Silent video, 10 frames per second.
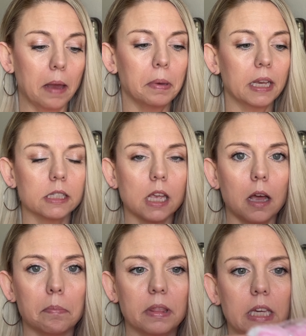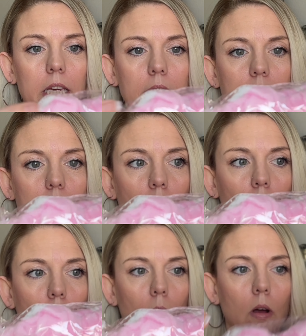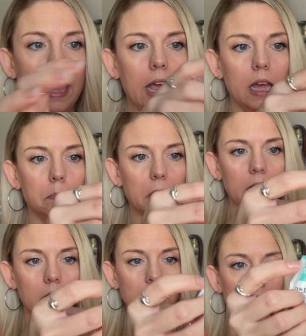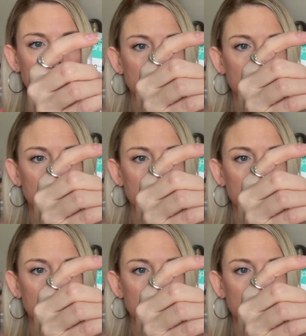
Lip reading: picked up these little headbands